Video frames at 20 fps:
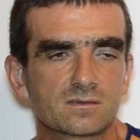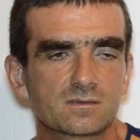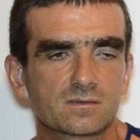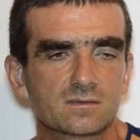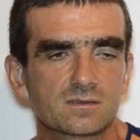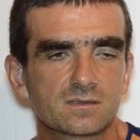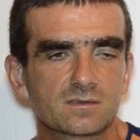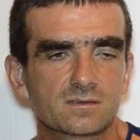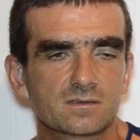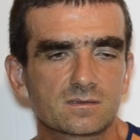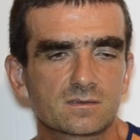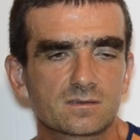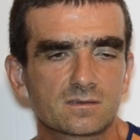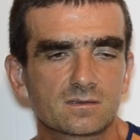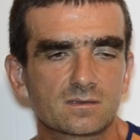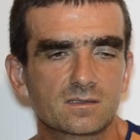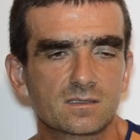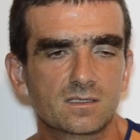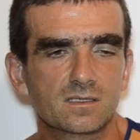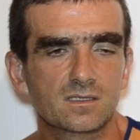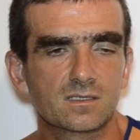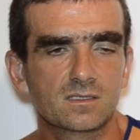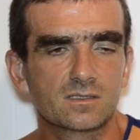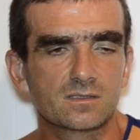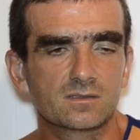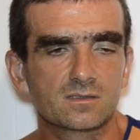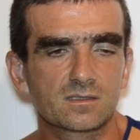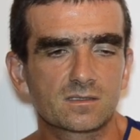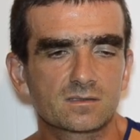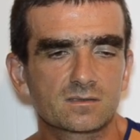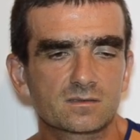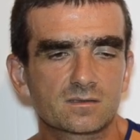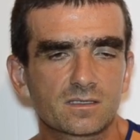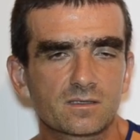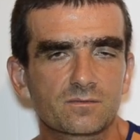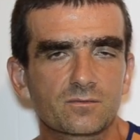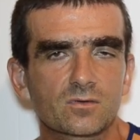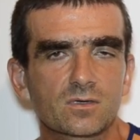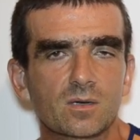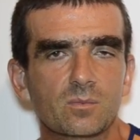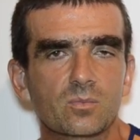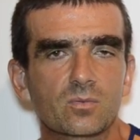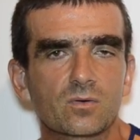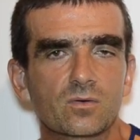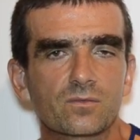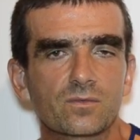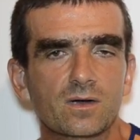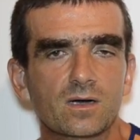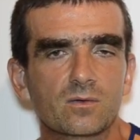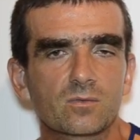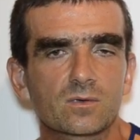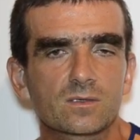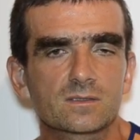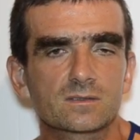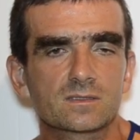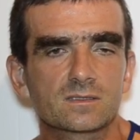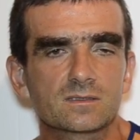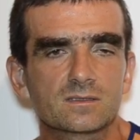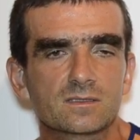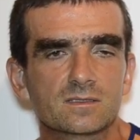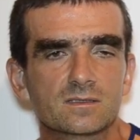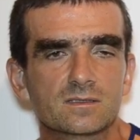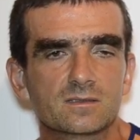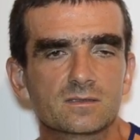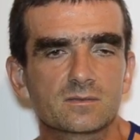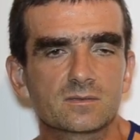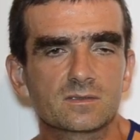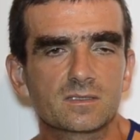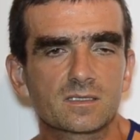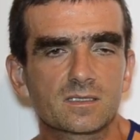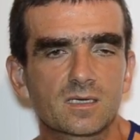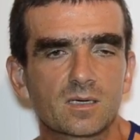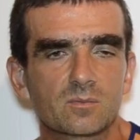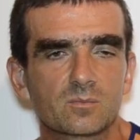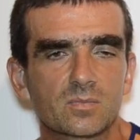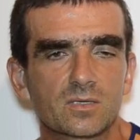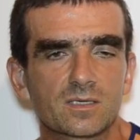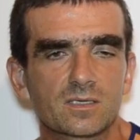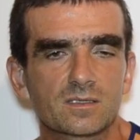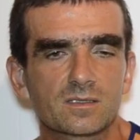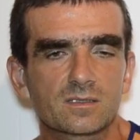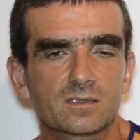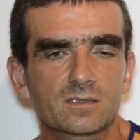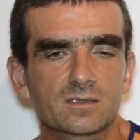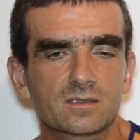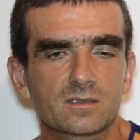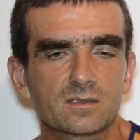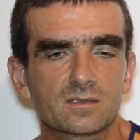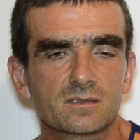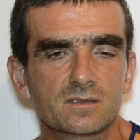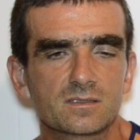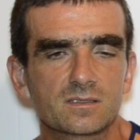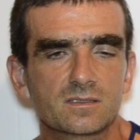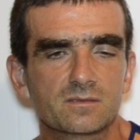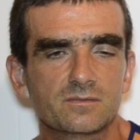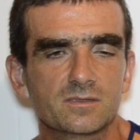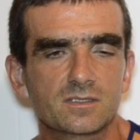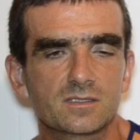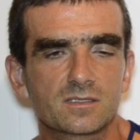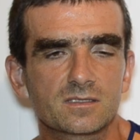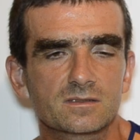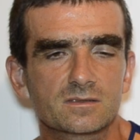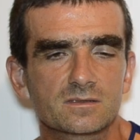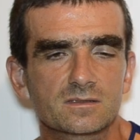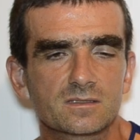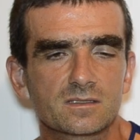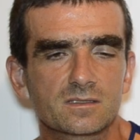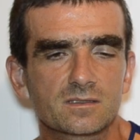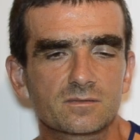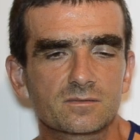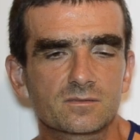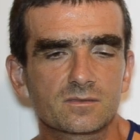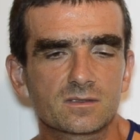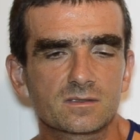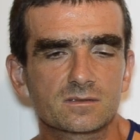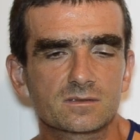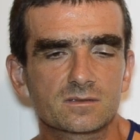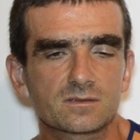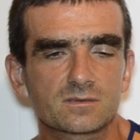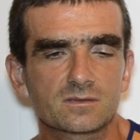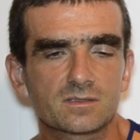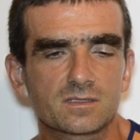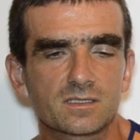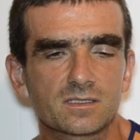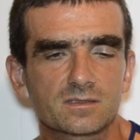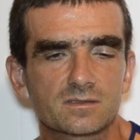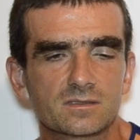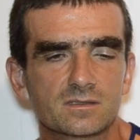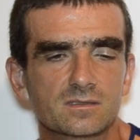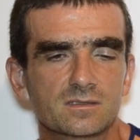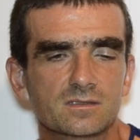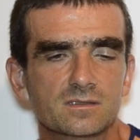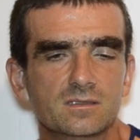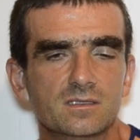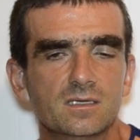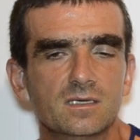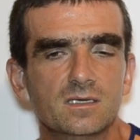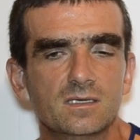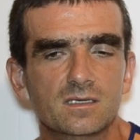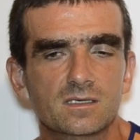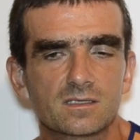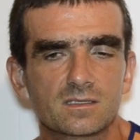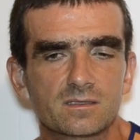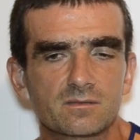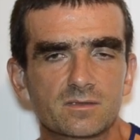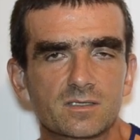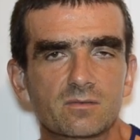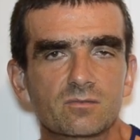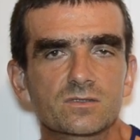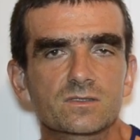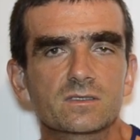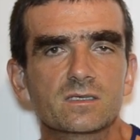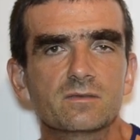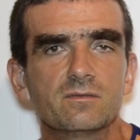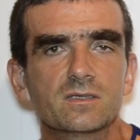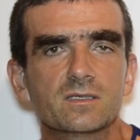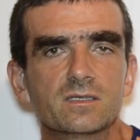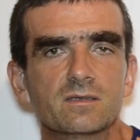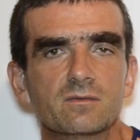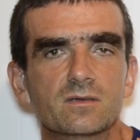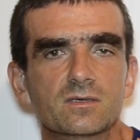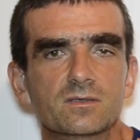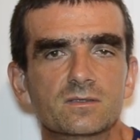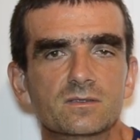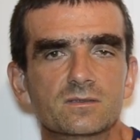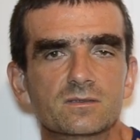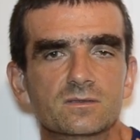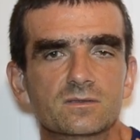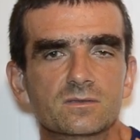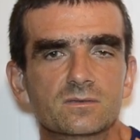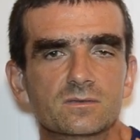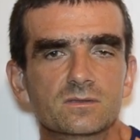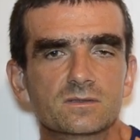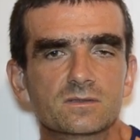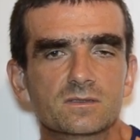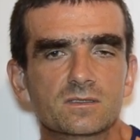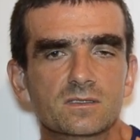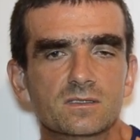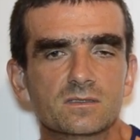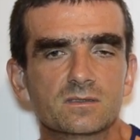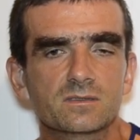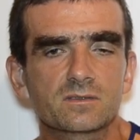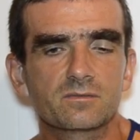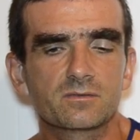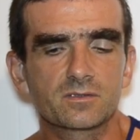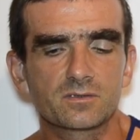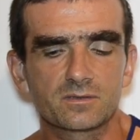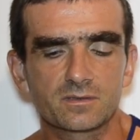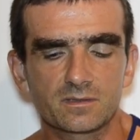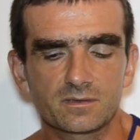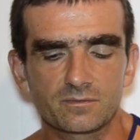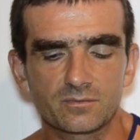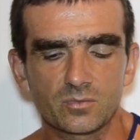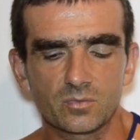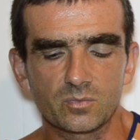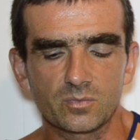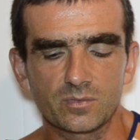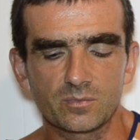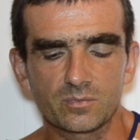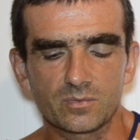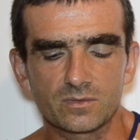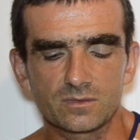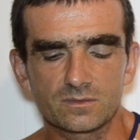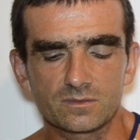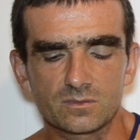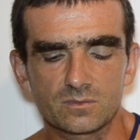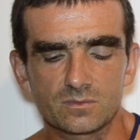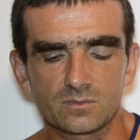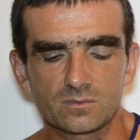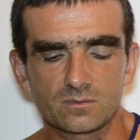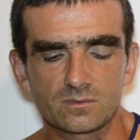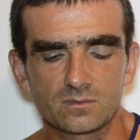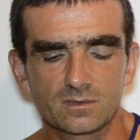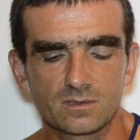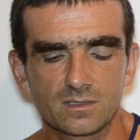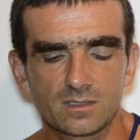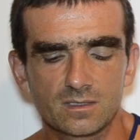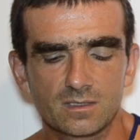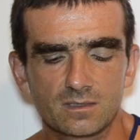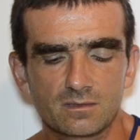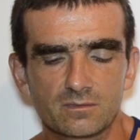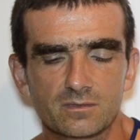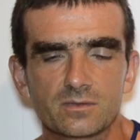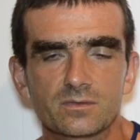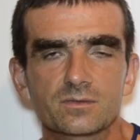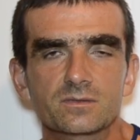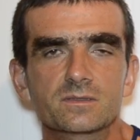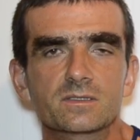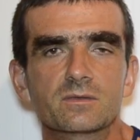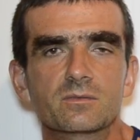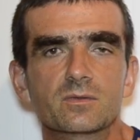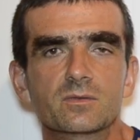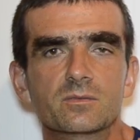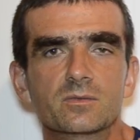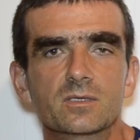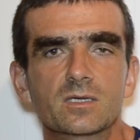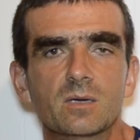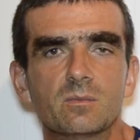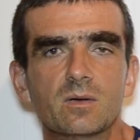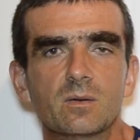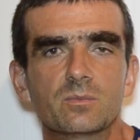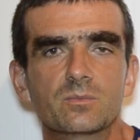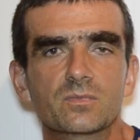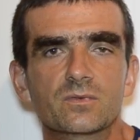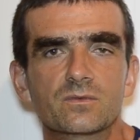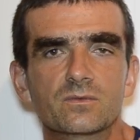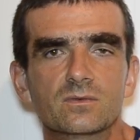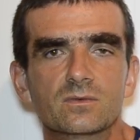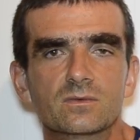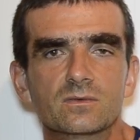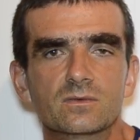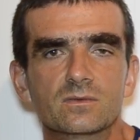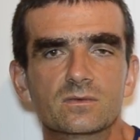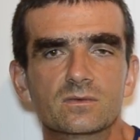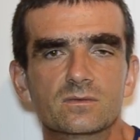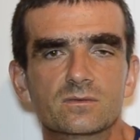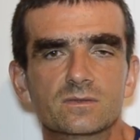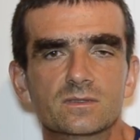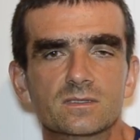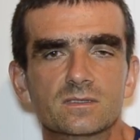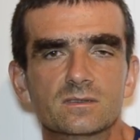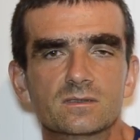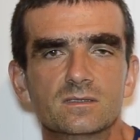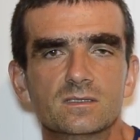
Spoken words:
then they stay for a couple of hours, and then they come back in the evening and stay until the end. And when I was leaving, they were still interviewing a few people, so you'll see what will come up of it.